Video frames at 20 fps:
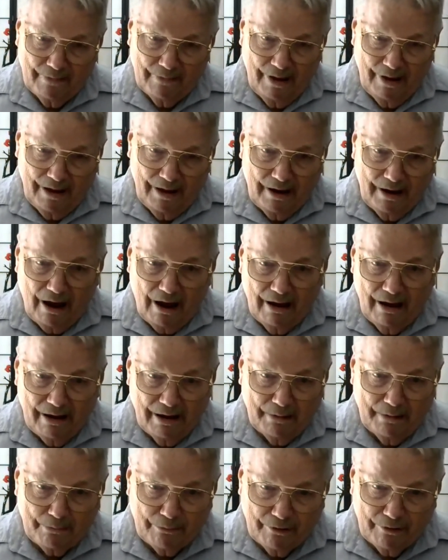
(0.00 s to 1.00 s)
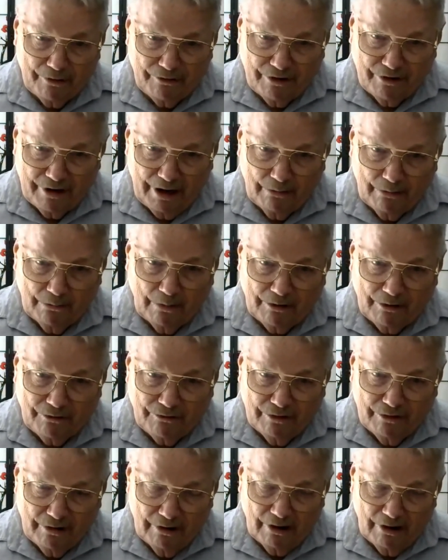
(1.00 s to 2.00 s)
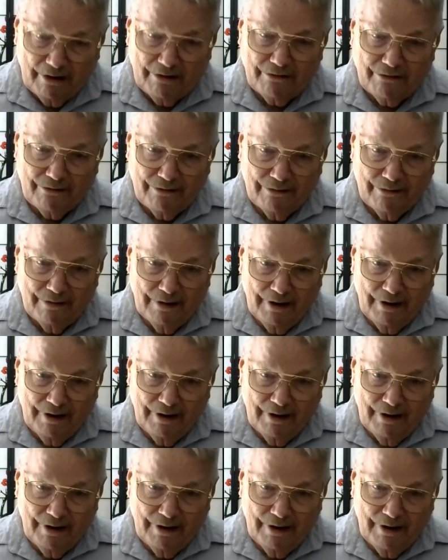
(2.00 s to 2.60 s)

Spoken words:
and I appreciate what she does.